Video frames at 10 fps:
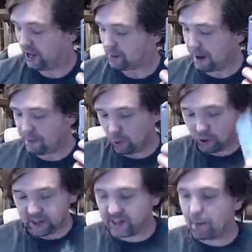People
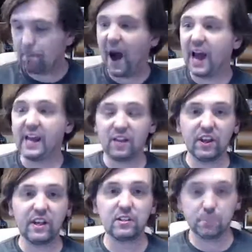will end up buying
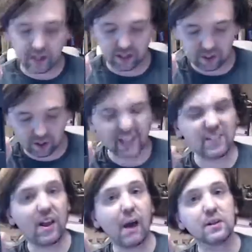these because they'll get
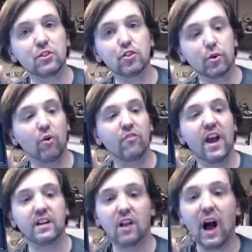damaged or
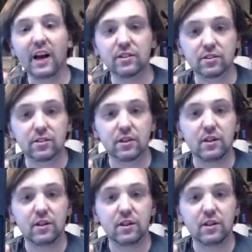vandalized